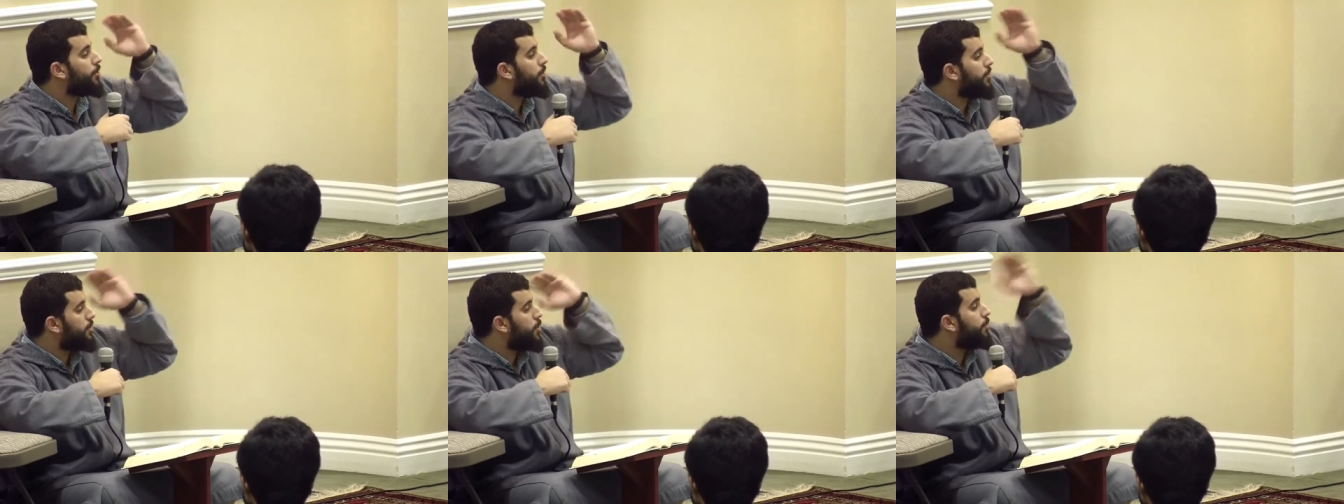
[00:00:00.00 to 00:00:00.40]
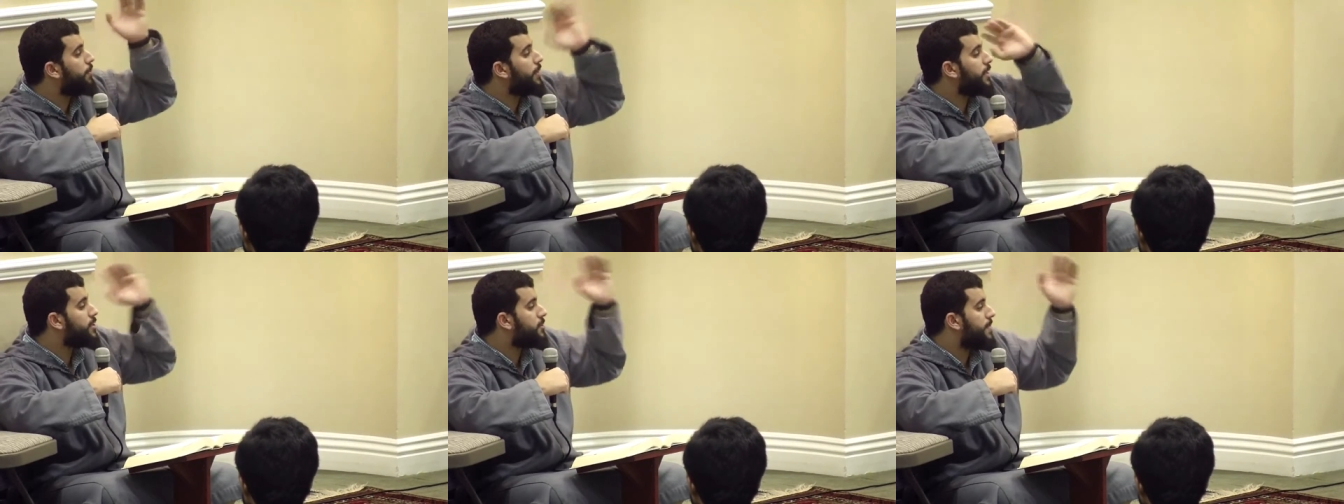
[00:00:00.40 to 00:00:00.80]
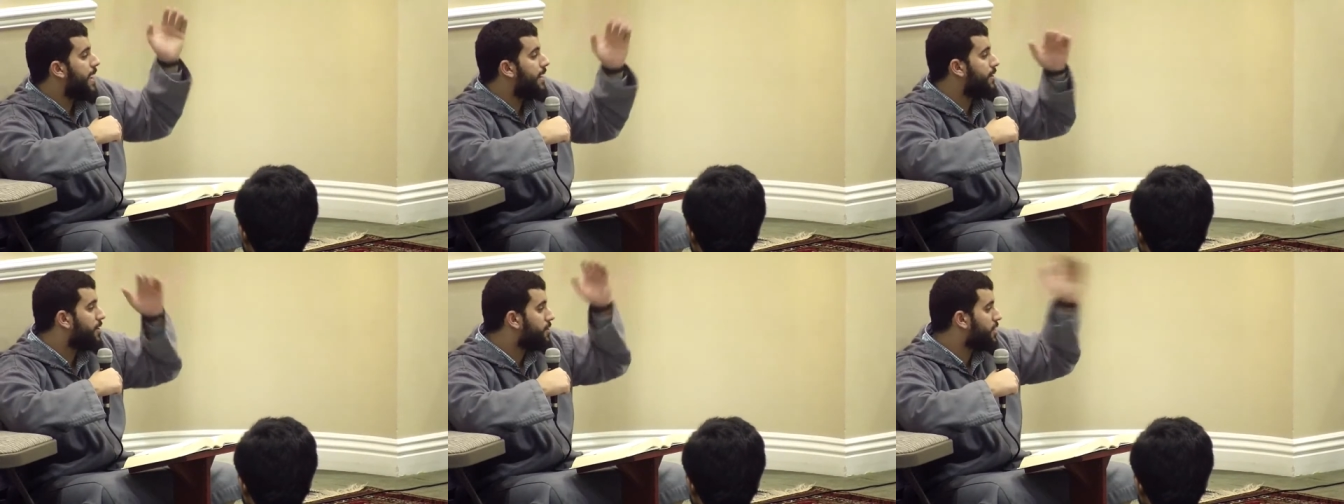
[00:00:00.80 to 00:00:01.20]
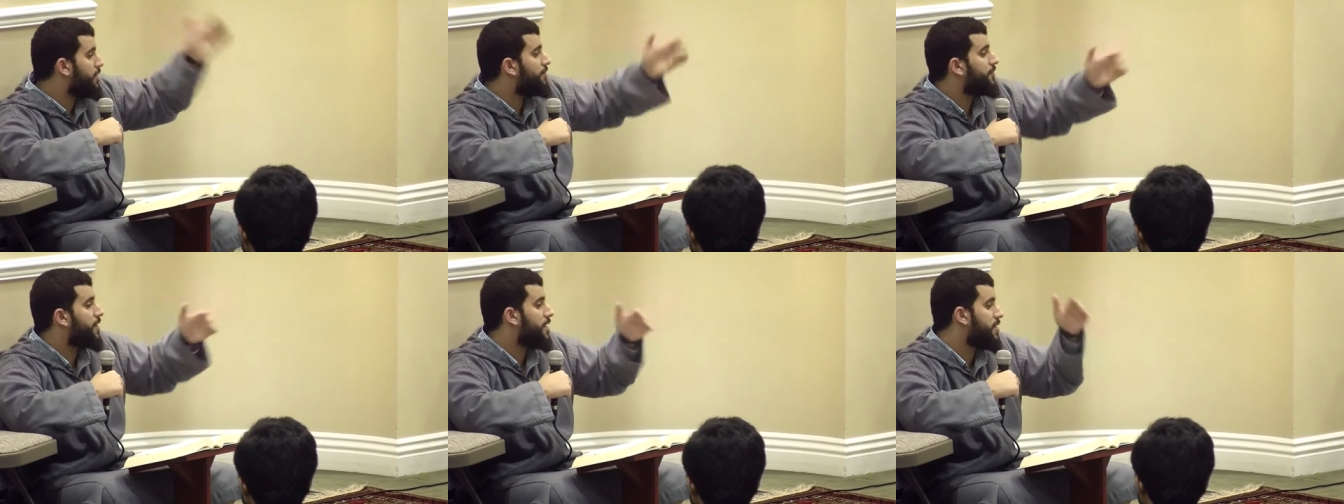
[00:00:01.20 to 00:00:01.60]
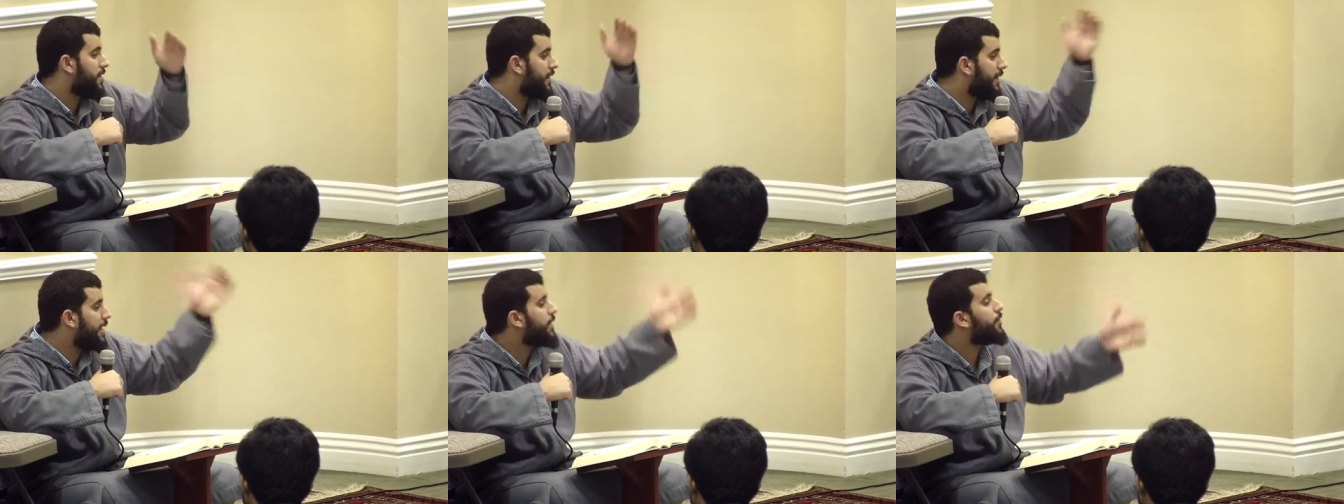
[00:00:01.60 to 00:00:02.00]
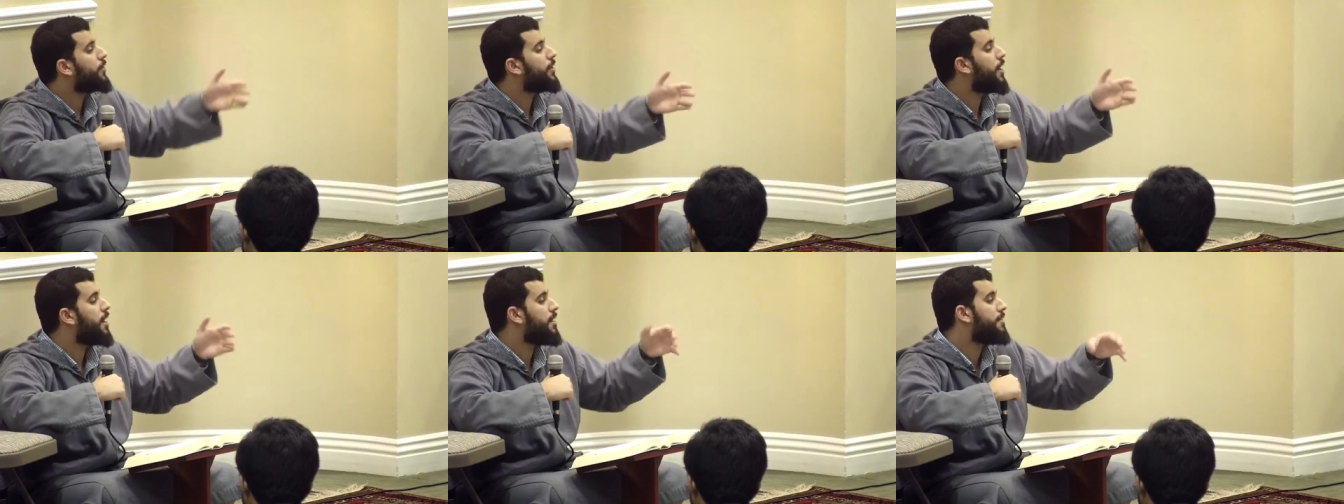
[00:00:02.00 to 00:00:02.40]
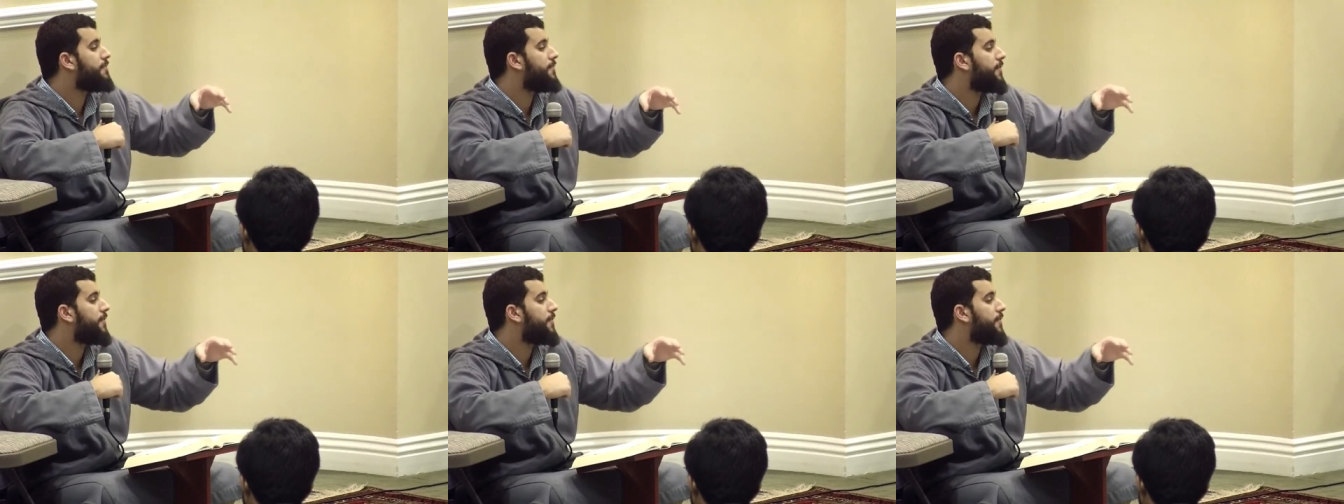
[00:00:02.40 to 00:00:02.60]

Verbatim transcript: noblest man, the chieftain, the leader of